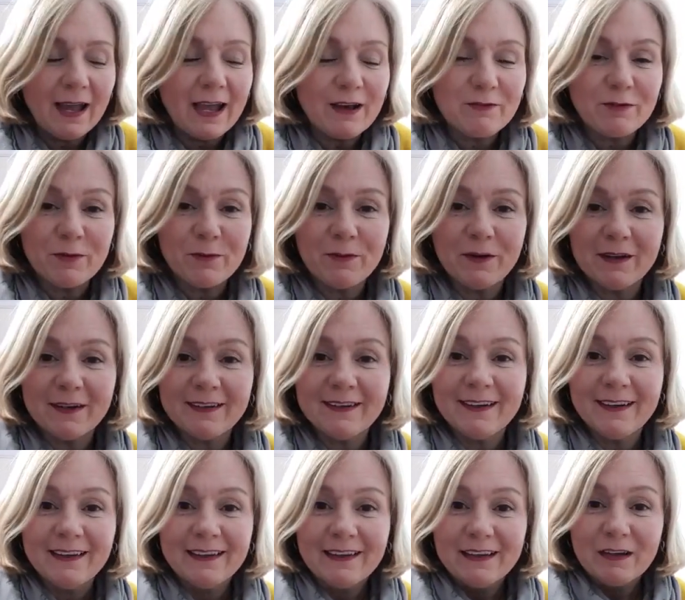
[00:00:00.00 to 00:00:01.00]
everyone,
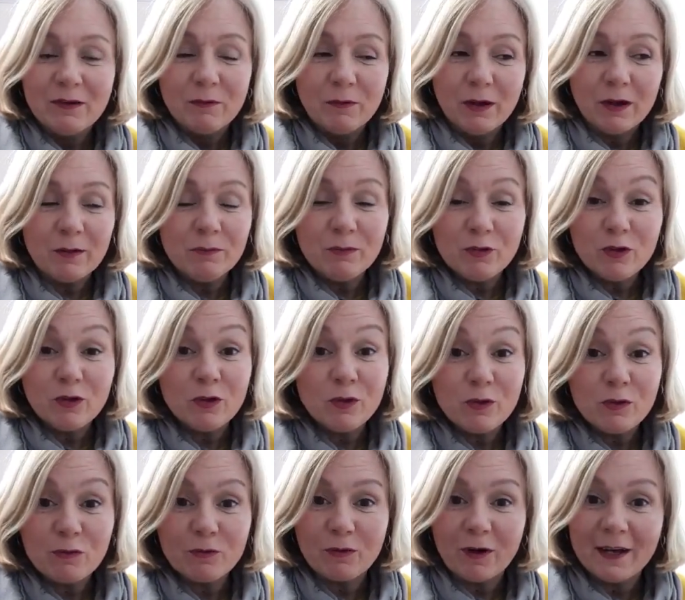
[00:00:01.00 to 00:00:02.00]
welcome
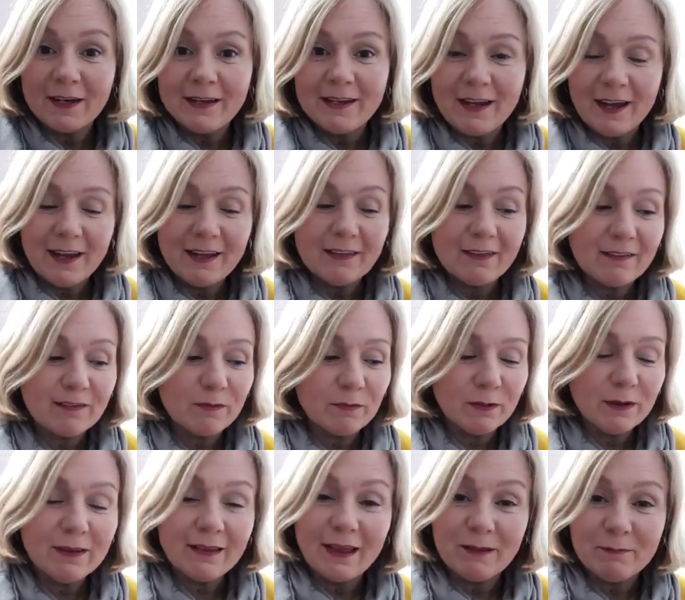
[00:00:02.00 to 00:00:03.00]
to Friday Nights
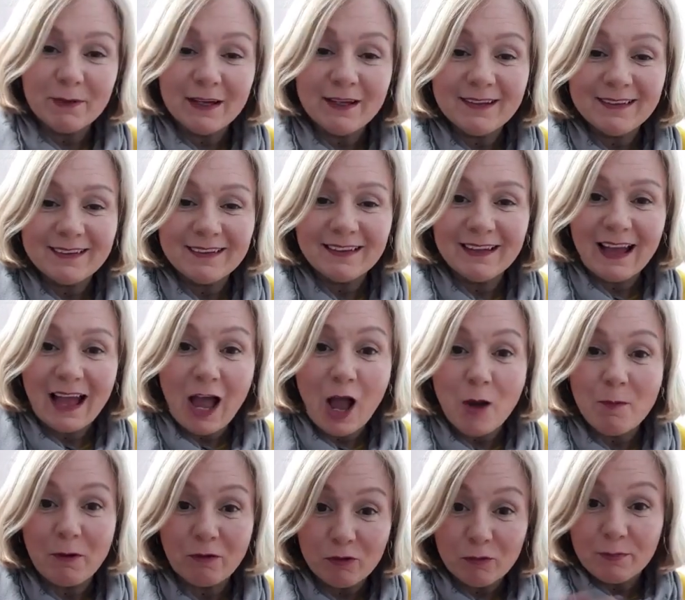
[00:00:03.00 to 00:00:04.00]
with Emma. I
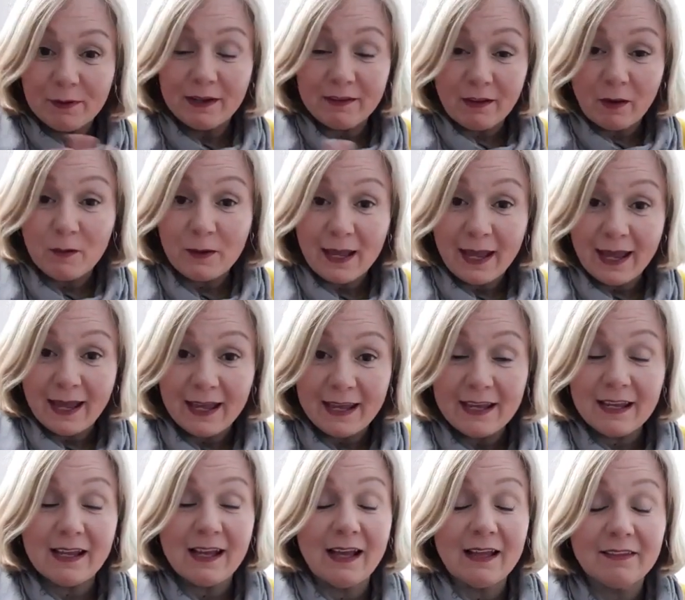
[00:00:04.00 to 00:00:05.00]
hope everybody's
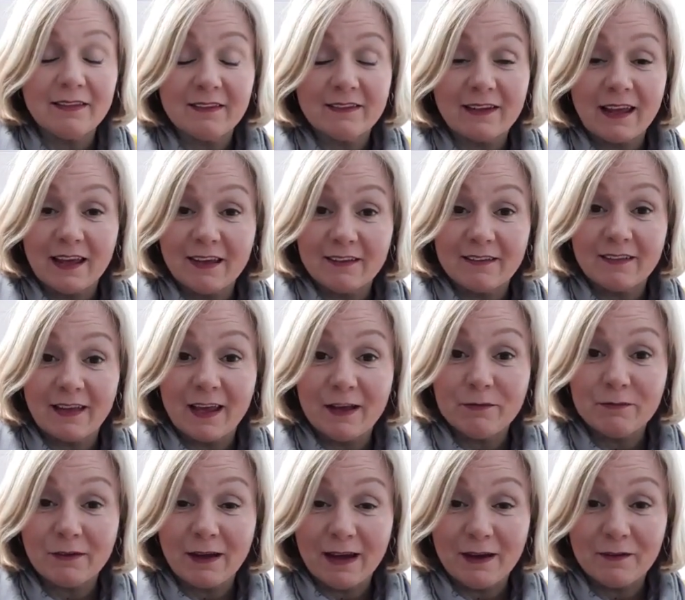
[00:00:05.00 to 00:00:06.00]
okay and staying
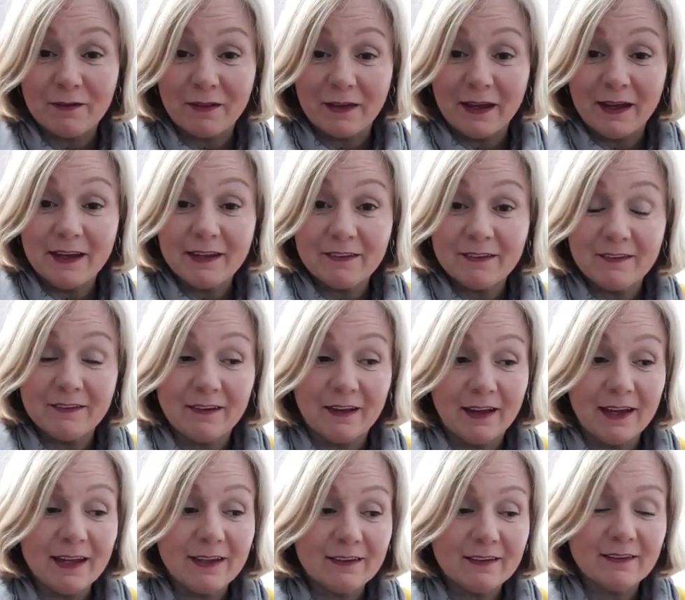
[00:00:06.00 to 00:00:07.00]
safe out there
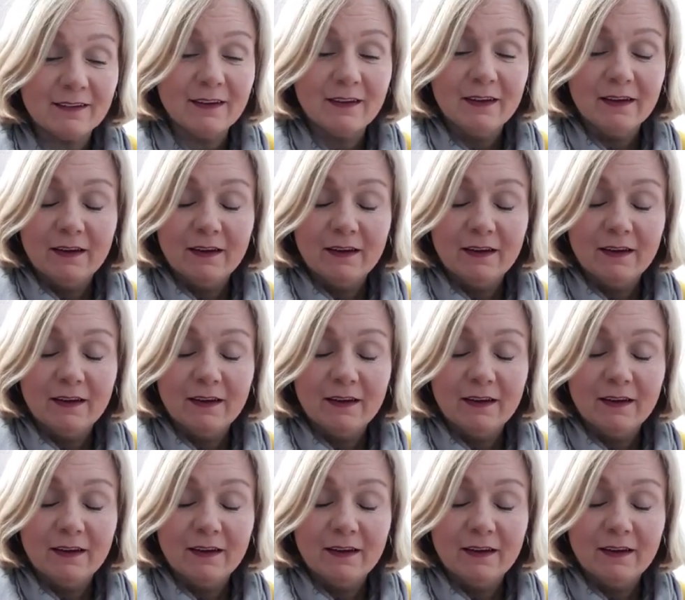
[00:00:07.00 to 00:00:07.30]
tonight.